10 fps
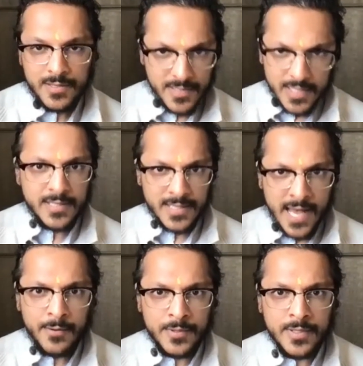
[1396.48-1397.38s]
Does this
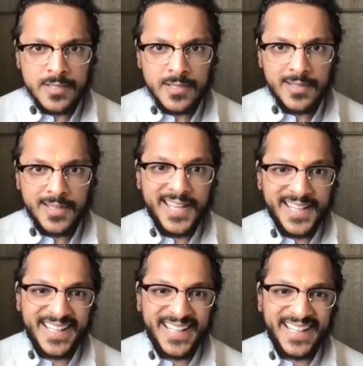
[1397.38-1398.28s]
sound
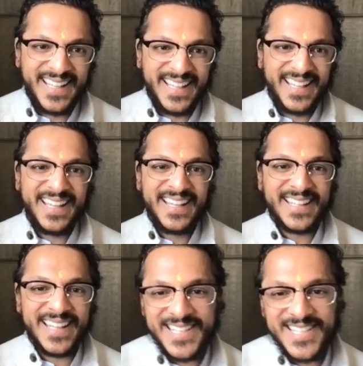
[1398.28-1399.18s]

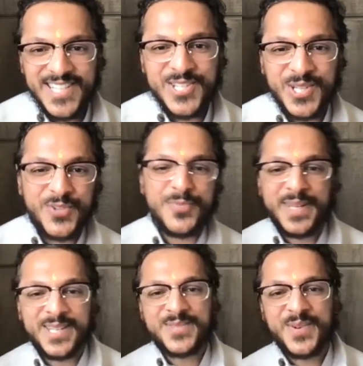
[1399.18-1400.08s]
like a teaching you've
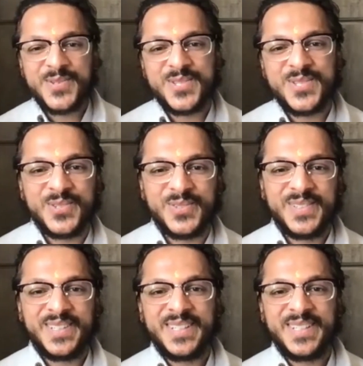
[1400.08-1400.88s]
been exposed to?